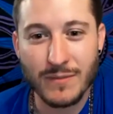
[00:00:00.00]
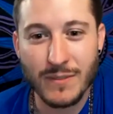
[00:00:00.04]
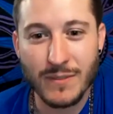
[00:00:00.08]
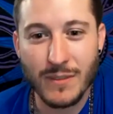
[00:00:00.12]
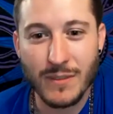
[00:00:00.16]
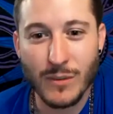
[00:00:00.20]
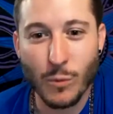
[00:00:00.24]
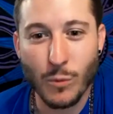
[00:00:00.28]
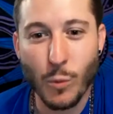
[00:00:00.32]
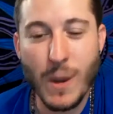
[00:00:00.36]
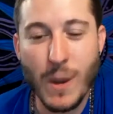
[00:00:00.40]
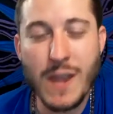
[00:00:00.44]

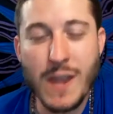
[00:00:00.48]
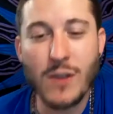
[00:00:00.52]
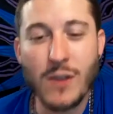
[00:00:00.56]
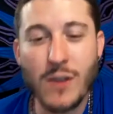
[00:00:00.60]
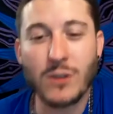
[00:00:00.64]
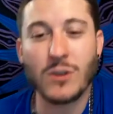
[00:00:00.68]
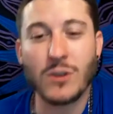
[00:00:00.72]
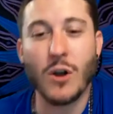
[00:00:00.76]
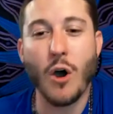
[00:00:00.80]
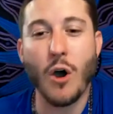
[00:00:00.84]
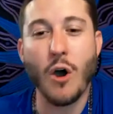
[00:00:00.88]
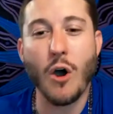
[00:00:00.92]
We are
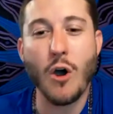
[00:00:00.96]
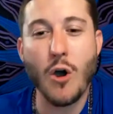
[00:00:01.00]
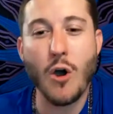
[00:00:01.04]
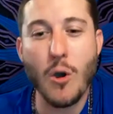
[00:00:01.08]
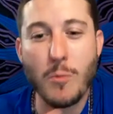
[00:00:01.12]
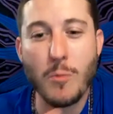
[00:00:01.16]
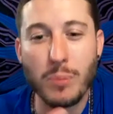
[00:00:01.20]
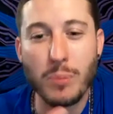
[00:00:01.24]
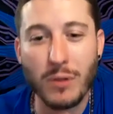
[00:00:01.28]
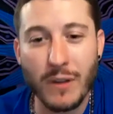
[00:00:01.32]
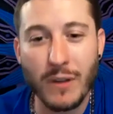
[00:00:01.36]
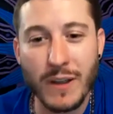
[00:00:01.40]
all
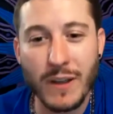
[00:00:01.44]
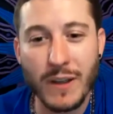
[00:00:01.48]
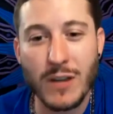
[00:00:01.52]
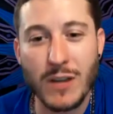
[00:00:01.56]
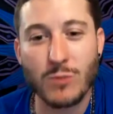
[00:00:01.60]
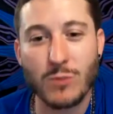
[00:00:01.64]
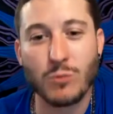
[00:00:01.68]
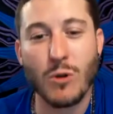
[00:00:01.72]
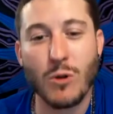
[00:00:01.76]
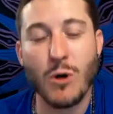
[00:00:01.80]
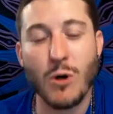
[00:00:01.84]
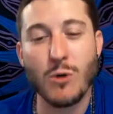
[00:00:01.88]
playing
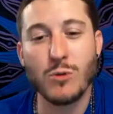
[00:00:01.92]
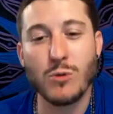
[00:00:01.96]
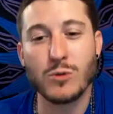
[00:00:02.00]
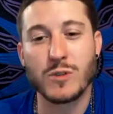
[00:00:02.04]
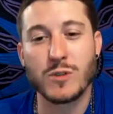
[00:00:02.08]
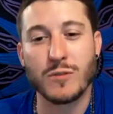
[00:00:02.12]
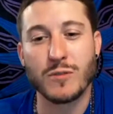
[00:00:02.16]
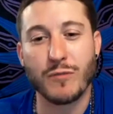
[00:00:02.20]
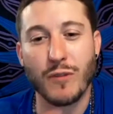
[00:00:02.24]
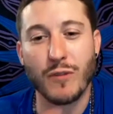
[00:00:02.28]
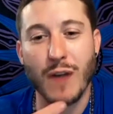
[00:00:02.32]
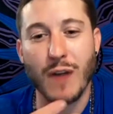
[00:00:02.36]
roles
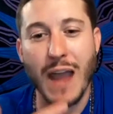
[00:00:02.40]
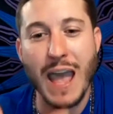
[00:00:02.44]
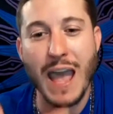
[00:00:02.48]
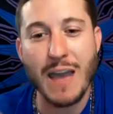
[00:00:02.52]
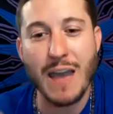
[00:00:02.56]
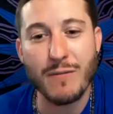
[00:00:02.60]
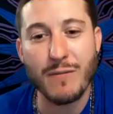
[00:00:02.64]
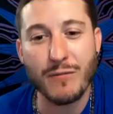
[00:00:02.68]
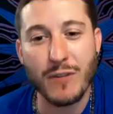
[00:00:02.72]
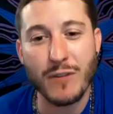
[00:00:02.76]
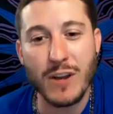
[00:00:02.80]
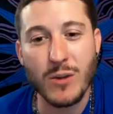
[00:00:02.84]
for
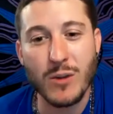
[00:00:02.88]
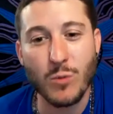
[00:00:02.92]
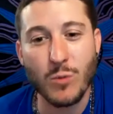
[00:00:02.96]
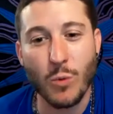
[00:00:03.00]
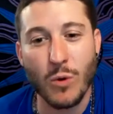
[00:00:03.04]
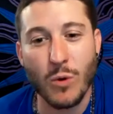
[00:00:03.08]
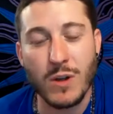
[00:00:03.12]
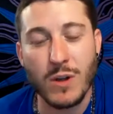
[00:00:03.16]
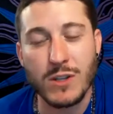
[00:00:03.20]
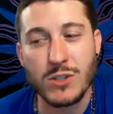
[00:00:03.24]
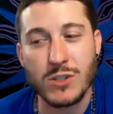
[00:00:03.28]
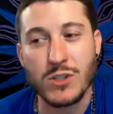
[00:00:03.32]

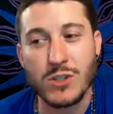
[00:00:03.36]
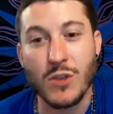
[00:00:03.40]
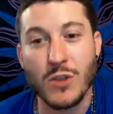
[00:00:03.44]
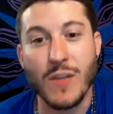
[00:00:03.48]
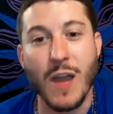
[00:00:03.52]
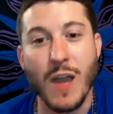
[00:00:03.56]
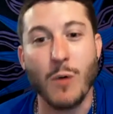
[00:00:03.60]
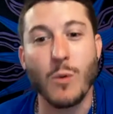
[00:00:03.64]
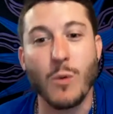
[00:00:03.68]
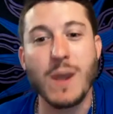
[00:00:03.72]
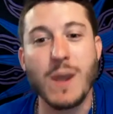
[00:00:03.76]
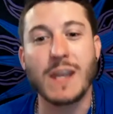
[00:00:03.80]
everyone so that
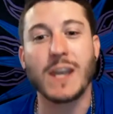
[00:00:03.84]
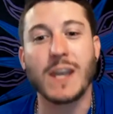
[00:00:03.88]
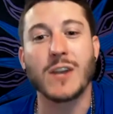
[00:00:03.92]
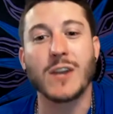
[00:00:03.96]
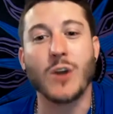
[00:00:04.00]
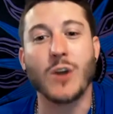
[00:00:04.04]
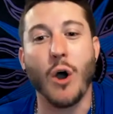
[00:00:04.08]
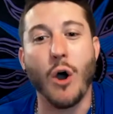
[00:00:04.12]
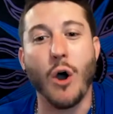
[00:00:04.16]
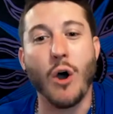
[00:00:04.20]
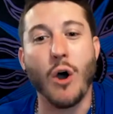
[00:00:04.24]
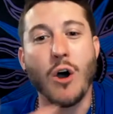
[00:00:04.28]
we can
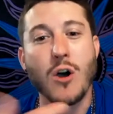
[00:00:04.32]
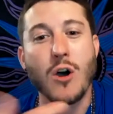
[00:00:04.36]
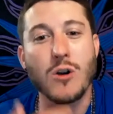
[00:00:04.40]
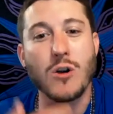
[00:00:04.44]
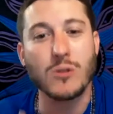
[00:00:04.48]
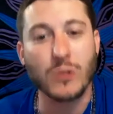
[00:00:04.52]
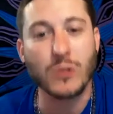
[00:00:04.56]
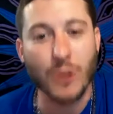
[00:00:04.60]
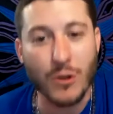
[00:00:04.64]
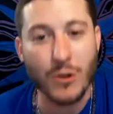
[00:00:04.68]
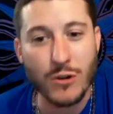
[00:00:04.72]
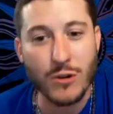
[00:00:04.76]
all
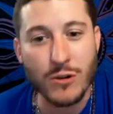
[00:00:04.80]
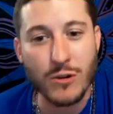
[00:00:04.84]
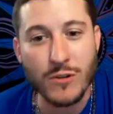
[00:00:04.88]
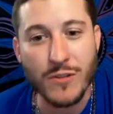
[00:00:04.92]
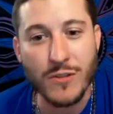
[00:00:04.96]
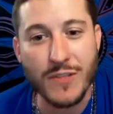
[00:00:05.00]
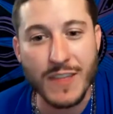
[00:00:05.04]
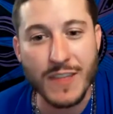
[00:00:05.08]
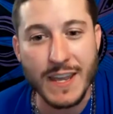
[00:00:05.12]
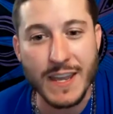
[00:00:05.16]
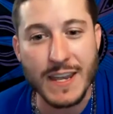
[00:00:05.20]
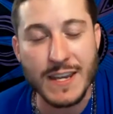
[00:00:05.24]
learn
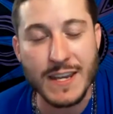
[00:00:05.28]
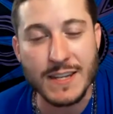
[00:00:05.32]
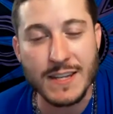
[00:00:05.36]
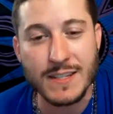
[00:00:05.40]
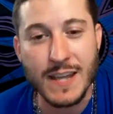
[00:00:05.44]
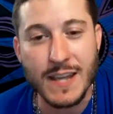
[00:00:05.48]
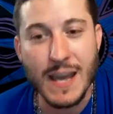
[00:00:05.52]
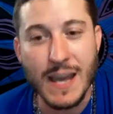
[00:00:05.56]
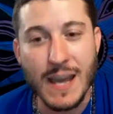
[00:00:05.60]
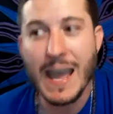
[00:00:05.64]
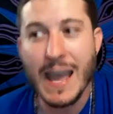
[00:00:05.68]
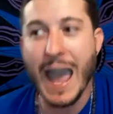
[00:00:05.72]
these
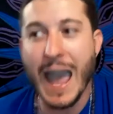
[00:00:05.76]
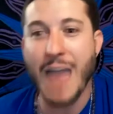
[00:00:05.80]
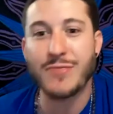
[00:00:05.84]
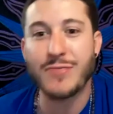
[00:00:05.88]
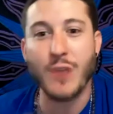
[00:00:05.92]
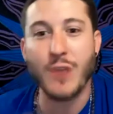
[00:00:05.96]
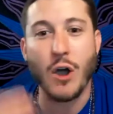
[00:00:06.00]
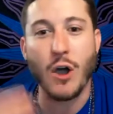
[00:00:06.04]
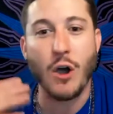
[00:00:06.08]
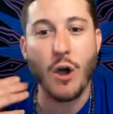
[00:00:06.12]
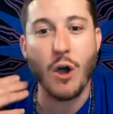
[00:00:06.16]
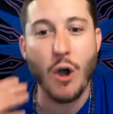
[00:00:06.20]
at the
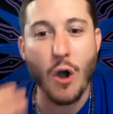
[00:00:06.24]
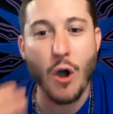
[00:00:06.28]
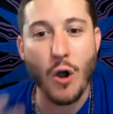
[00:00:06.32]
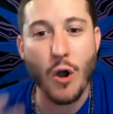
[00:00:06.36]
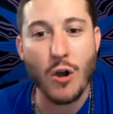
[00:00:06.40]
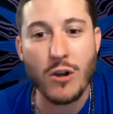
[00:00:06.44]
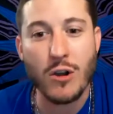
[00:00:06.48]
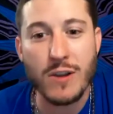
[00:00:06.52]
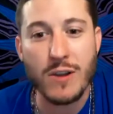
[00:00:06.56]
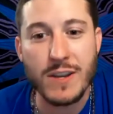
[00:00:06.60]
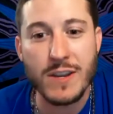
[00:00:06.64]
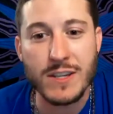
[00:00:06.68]

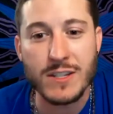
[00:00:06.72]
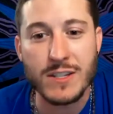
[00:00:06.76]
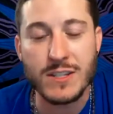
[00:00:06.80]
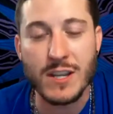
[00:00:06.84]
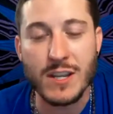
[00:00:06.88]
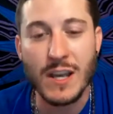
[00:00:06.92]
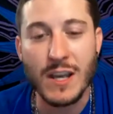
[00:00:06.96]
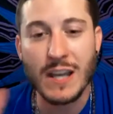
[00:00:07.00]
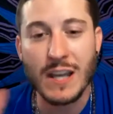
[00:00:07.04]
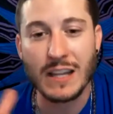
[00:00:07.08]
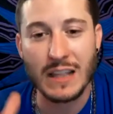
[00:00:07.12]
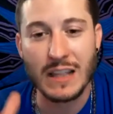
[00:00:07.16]
hardest
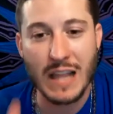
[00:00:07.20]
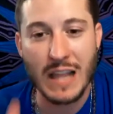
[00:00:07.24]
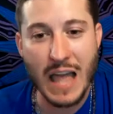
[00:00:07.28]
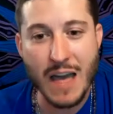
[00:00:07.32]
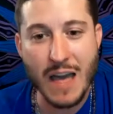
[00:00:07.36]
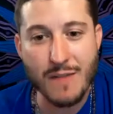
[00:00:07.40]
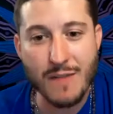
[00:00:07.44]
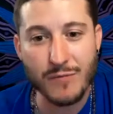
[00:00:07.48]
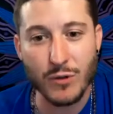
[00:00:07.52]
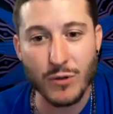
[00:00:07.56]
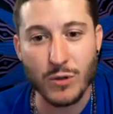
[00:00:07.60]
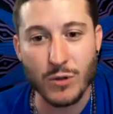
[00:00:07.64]

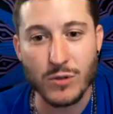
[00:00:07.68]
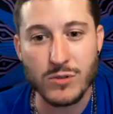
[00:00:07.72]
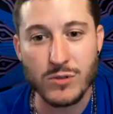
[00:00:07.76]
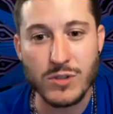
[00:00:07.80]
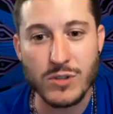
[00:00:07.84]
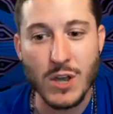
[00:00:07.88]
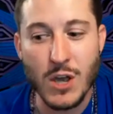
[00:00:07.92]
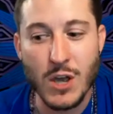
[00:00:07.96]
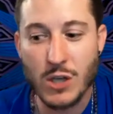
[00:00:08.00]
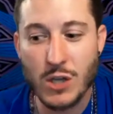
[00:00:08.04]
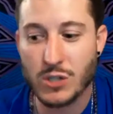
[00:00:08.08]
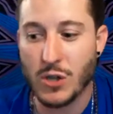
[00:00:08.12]
levels
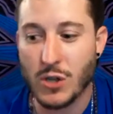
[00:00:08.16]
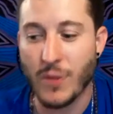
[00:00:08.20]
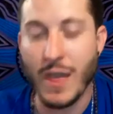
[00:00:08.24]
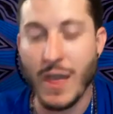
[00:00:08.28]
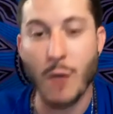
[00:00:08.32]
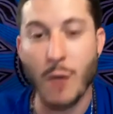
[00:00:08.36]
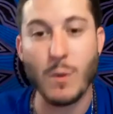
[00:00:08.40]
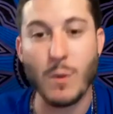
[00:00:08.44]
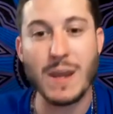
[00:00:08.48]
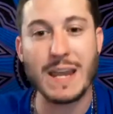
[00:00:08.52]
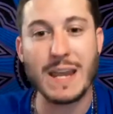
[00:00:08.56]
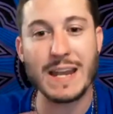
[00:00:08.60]
so that
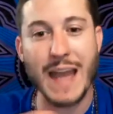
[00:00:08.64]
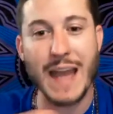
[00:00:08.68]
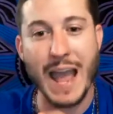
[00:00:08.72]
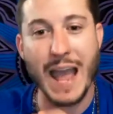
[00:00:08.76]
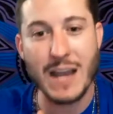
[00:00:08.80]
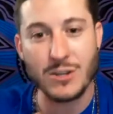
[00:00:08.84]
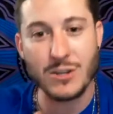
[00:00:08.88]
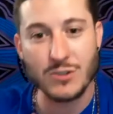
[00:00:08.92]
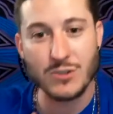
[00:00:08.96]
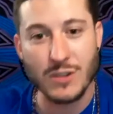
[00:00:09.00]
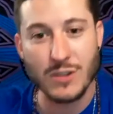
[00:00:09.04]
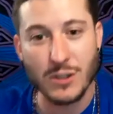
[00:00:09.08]
we can
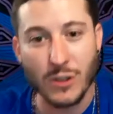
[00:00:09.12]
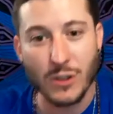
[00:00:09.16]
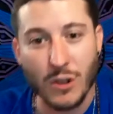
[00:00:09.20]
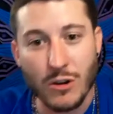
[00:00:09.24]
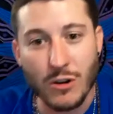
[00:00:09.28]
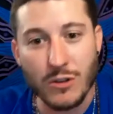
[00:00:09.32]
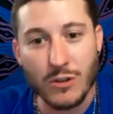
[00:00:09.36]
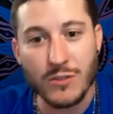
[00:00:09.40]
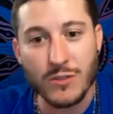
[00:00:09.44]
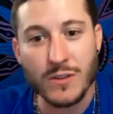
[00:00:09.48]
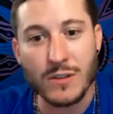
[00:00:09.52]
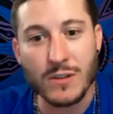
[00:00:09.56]
actually
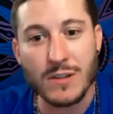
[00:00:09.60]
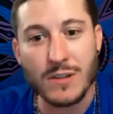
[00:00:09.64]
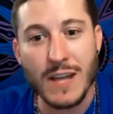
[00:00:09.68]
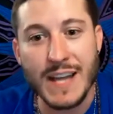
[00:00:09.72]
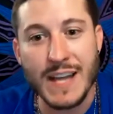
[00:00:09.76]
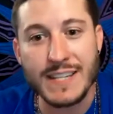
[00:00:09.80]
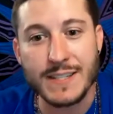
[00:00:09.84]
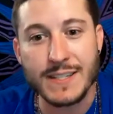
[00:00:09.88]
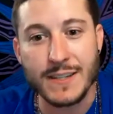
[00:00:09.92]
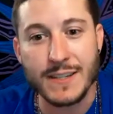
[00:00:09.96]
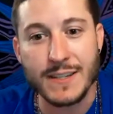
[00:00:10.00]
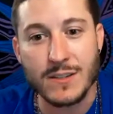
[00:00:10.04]
learn the
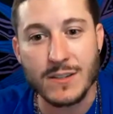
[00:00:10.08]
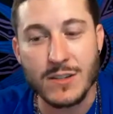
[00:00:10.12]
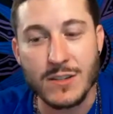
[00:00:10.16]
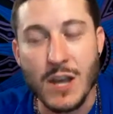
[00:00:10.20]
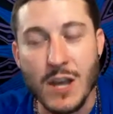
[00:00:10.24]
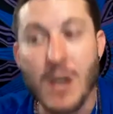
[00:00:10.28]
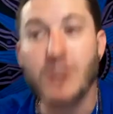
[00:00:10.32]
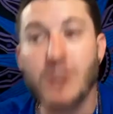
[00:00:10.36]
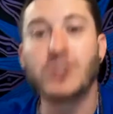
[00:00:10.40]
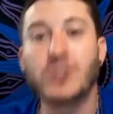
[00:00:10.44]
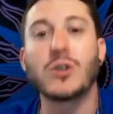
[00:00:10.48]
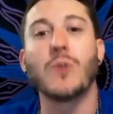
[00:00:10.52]
lessons
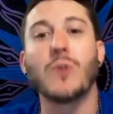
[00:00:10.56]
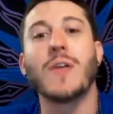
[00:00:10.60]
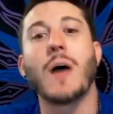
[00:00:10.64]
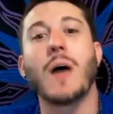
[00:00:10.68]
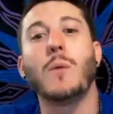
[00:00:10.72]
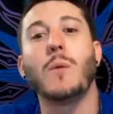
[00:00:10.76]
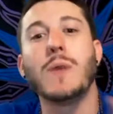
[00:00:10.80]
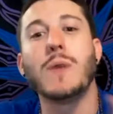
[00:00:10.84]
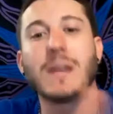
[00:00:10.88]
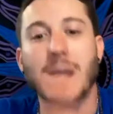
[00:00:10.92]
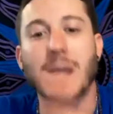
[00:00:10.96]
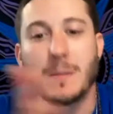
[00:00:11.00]
so that we
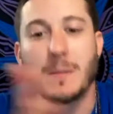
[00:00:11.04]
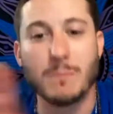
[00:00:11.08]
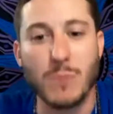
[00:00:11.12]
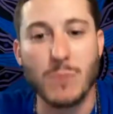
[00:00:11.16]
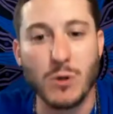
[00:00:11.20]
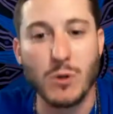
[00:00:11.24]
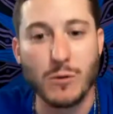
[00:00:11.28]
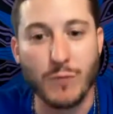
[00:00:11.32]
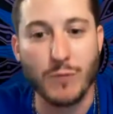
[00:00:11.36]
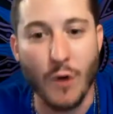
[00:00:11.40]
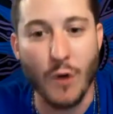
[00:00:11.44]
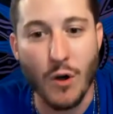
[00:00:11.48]
can
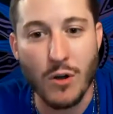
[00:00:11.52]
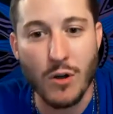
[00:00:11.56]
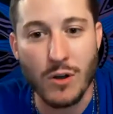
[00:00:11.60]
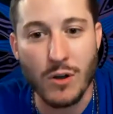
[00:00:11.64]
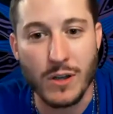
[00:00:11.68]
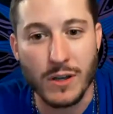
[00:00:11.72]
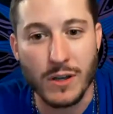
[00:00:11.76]
move on.